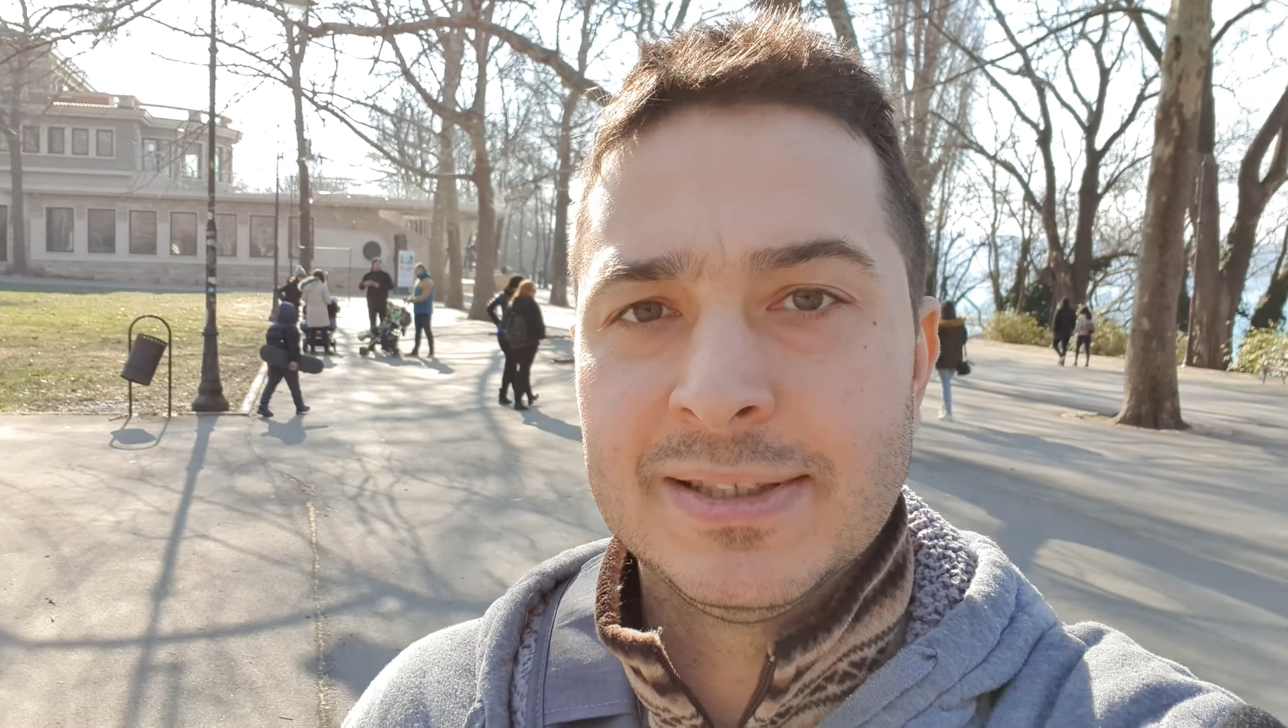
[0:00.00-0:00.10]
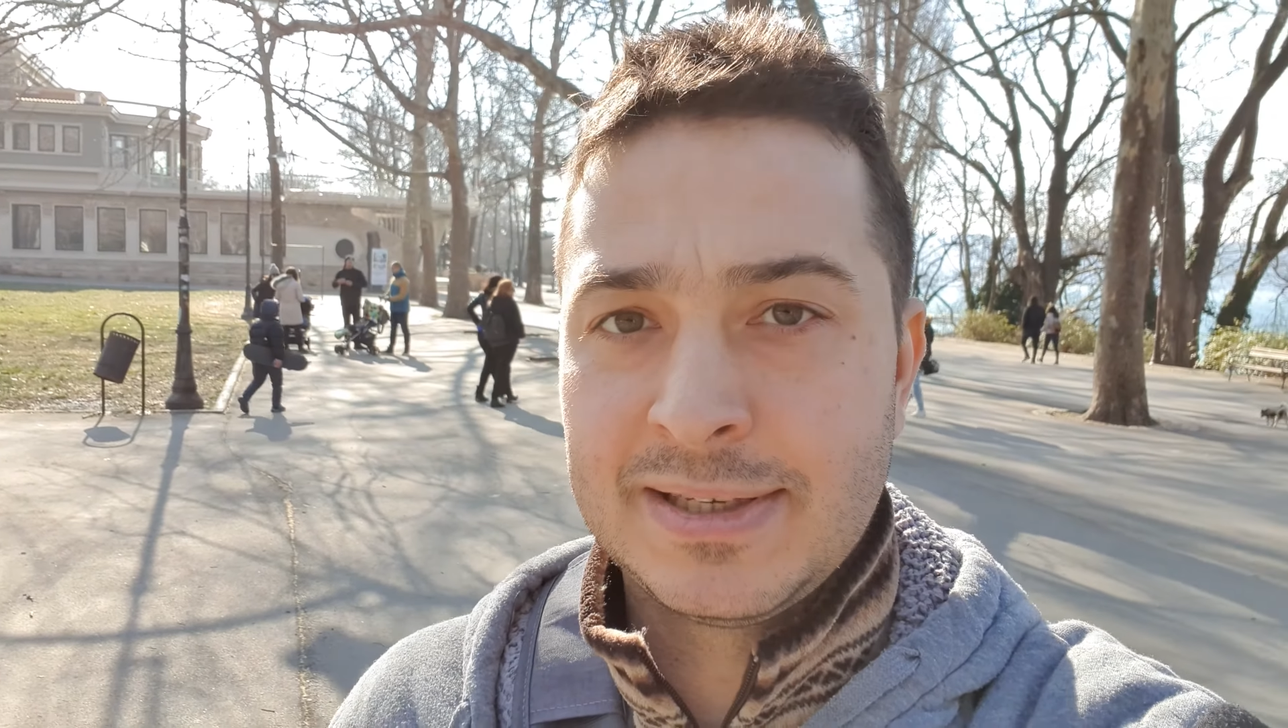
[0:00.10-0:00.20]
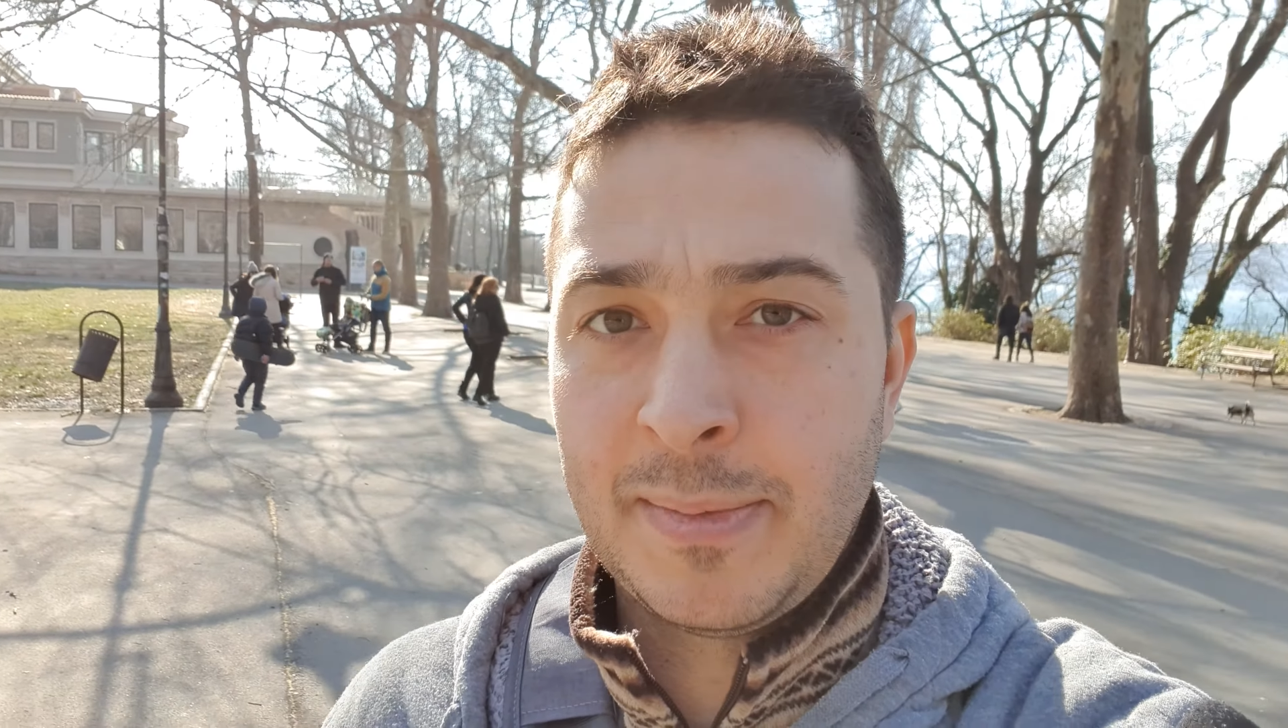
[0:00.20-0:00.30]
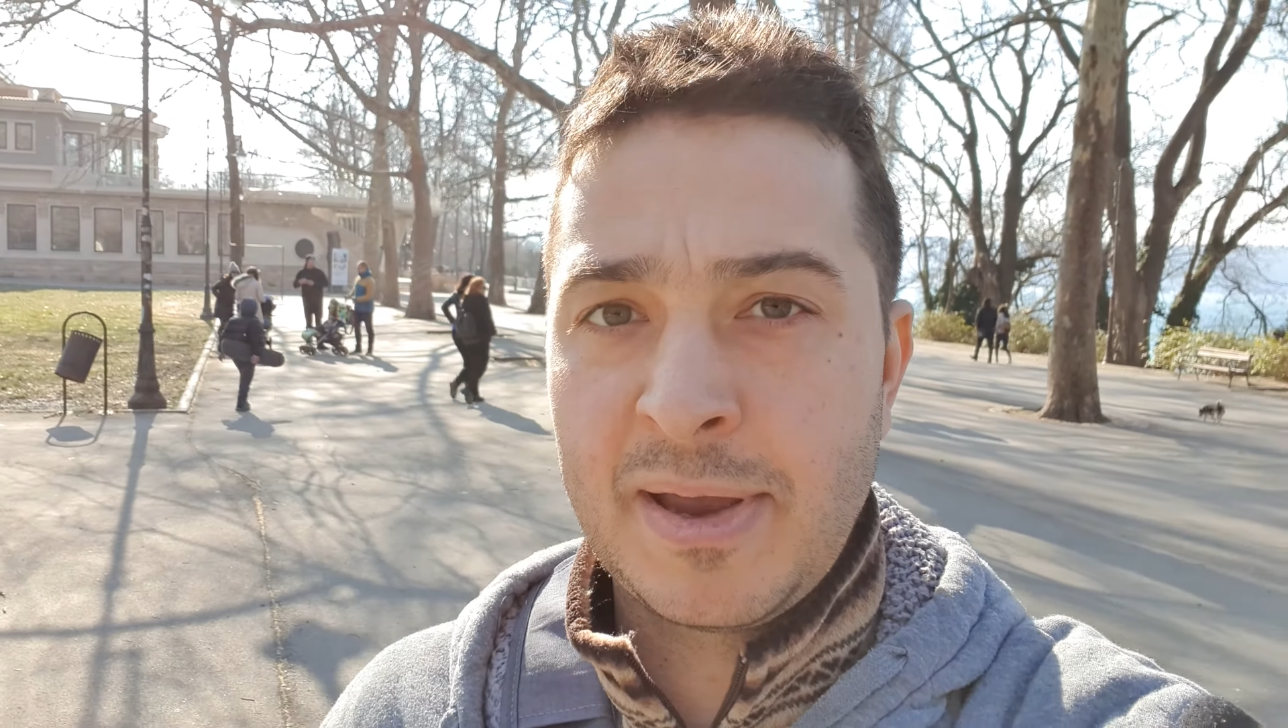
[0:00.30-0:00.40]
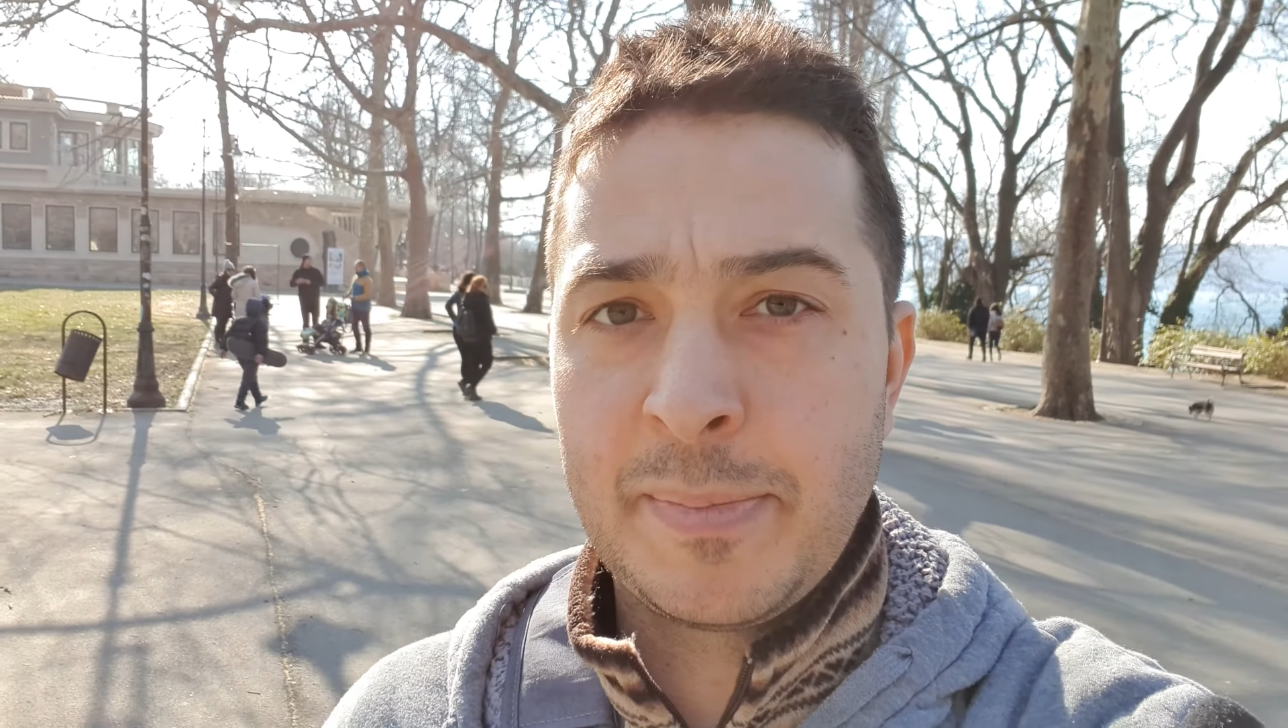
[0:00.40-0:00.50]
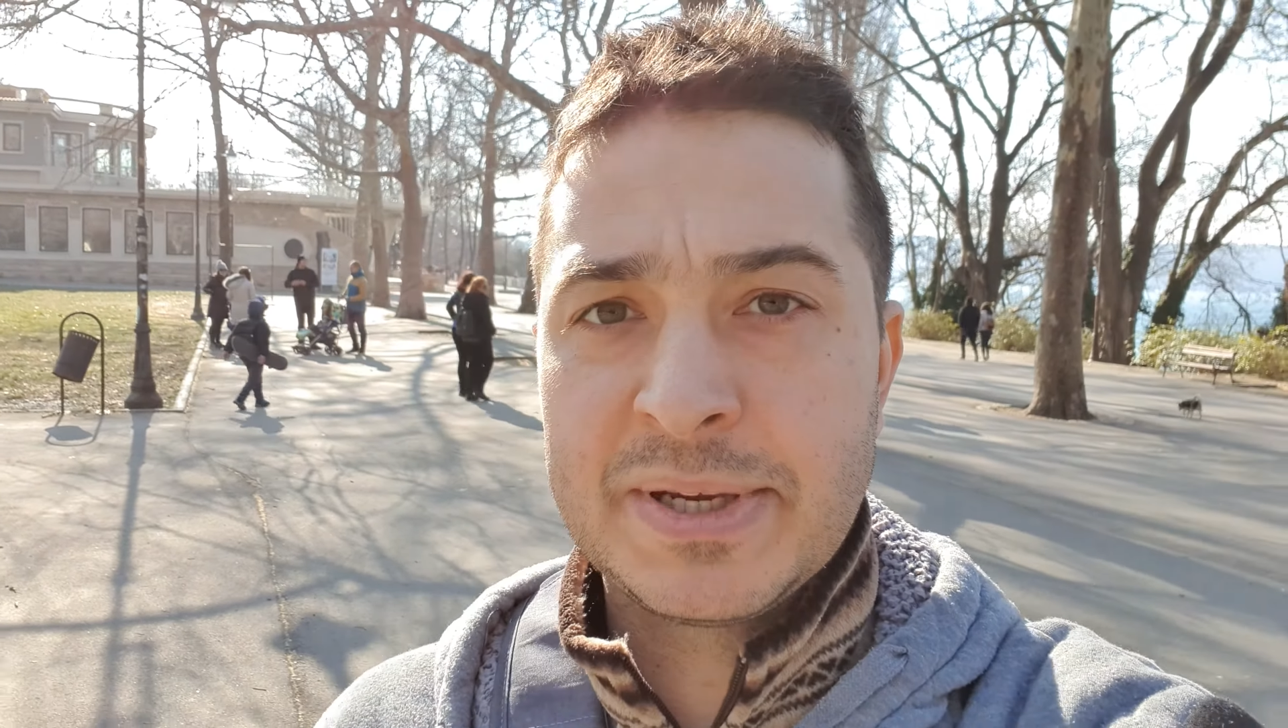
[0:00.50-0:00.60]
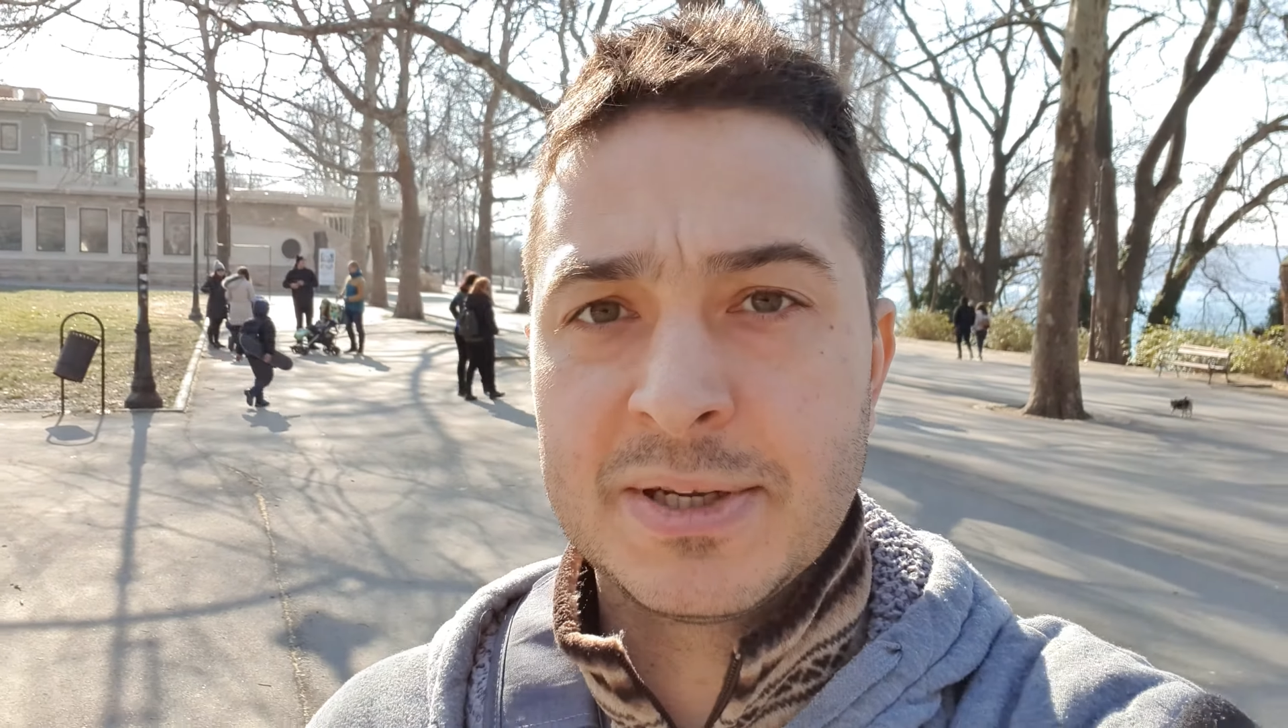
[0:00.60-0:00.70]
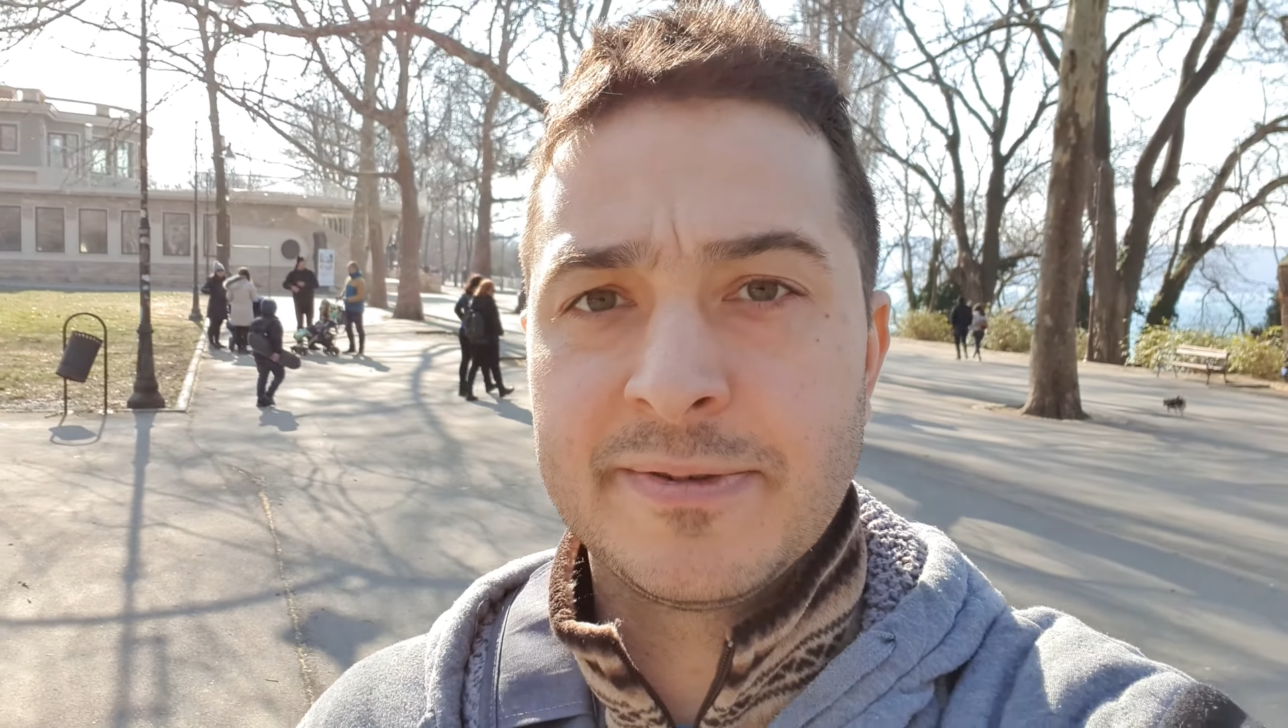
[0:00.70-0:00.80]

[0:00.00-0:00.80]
10 megapixel